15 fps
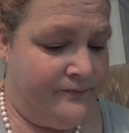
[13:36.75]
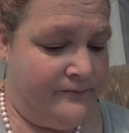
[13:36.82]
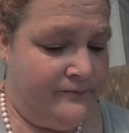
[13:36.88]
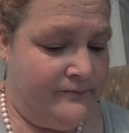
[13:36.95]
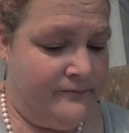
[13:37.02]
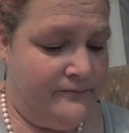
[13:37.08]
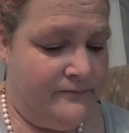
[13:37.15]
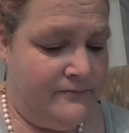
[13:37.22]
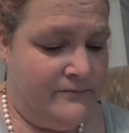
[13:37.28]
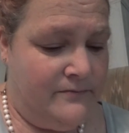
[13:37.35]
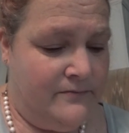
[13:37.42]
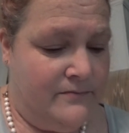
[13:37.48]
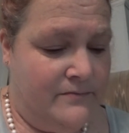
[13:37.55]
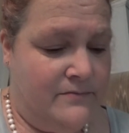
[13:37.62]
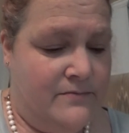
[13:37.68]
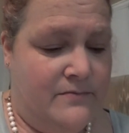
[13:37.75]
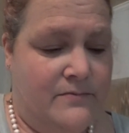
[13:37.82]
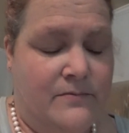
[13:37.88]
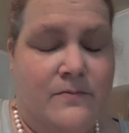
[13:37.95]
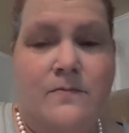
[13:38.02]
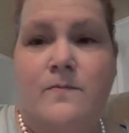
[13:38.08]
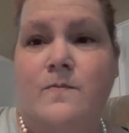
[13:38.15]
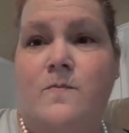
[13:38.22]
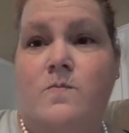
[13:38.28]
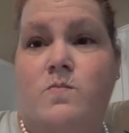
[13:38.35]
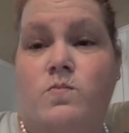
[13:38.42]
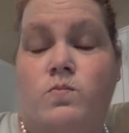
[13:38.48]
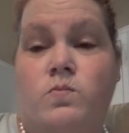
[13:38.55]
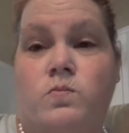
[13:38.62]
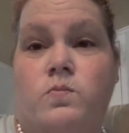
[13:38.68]

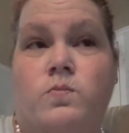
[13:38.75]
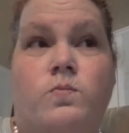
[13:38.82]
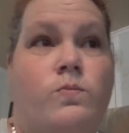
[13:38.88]
[no speech]